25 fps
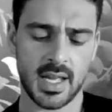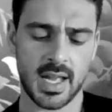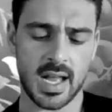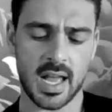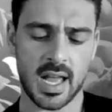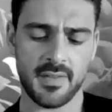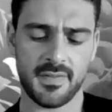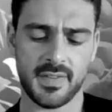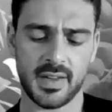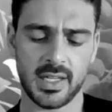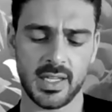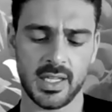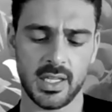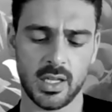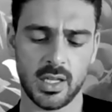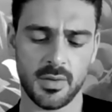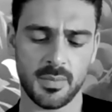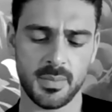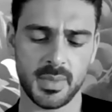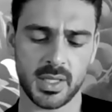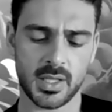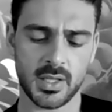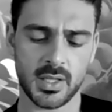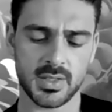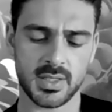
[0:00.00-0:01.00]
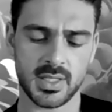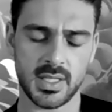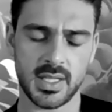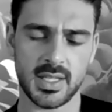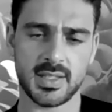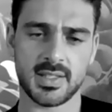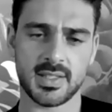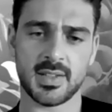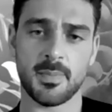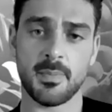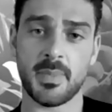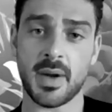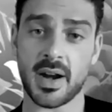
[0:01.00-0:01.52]
I fell in love because
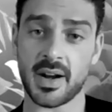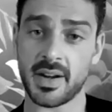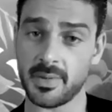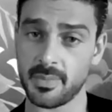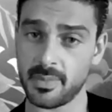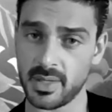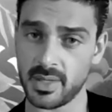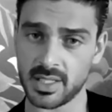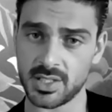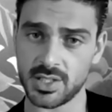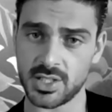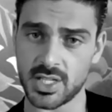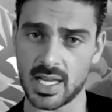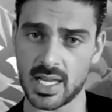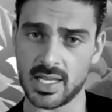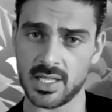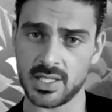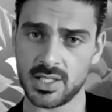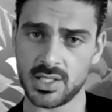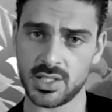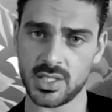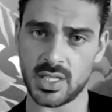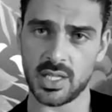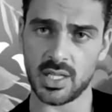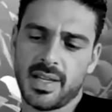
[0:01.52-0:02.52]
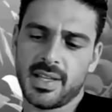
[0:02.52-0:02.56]
it's a very big challenge.